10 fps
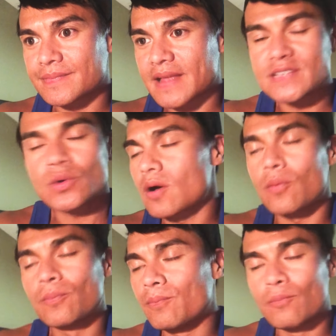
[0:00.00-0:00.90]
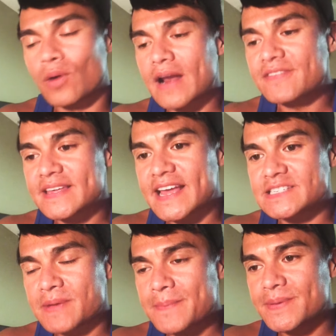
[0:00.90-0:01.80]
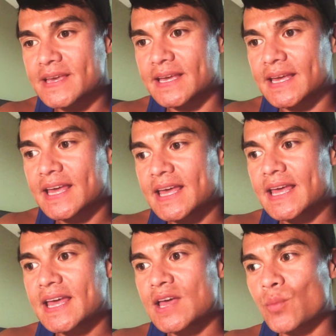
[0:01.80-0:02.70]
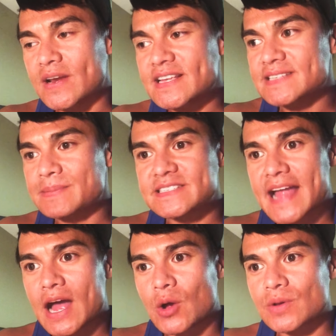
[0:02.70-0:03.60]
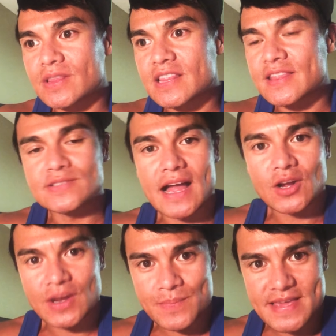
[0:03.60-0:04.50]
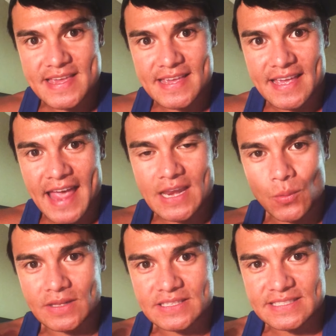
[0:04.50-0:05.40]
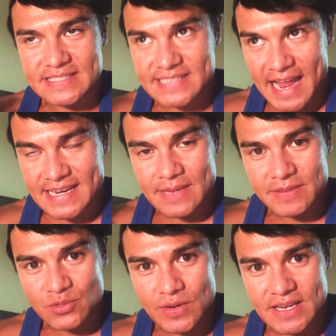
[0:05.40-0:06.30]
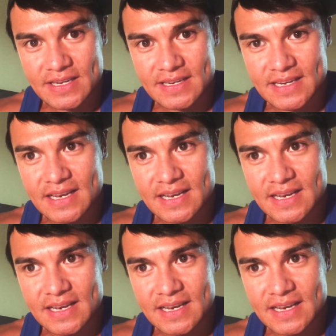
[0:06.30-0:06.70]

as well, whatever the case may be, when he steps down, there's not going to be anyone standing between